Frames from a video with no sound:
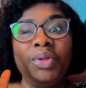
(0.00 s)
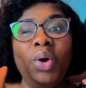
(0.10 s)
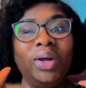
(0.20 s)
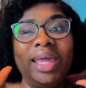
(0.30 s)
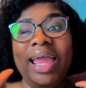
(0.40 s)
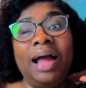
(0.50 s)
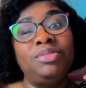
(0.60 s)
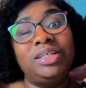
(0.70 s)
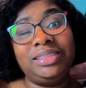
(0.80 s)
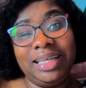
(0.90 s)
okay, I'm
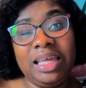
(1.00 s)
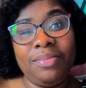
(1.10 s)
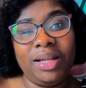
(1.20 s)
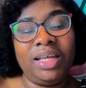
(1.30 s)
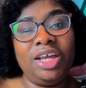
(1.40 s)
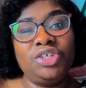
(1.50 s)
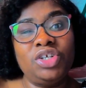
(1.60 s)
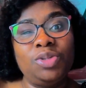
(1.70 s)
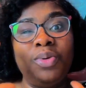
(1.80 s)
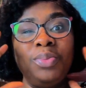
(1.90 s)
just taking
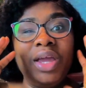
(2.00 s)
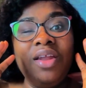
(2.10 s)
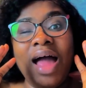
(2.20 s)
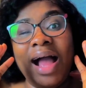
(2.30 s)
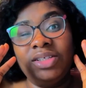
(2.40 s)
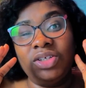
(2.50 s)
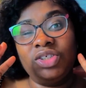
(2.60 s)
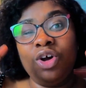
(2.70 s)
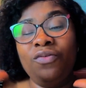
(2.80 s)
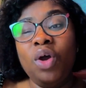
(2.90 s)
medications, but begin to ask
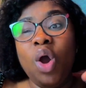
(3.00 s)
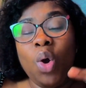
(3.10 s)
yourself,